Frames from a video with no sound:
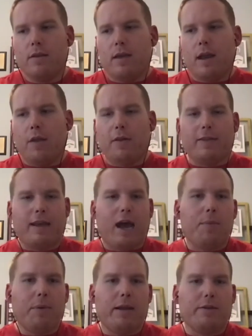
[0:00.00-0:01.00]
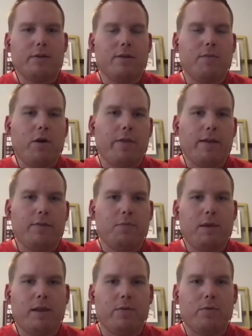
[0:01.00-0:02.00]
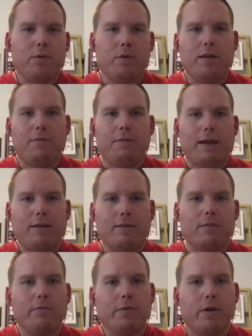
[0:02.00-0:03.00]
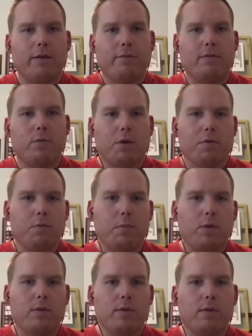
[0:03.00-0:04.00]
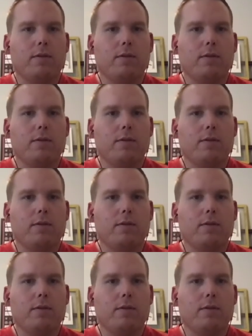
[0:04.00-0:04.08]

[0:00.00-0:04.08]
And I think the combination of all that's made it really effective for us to work remotely.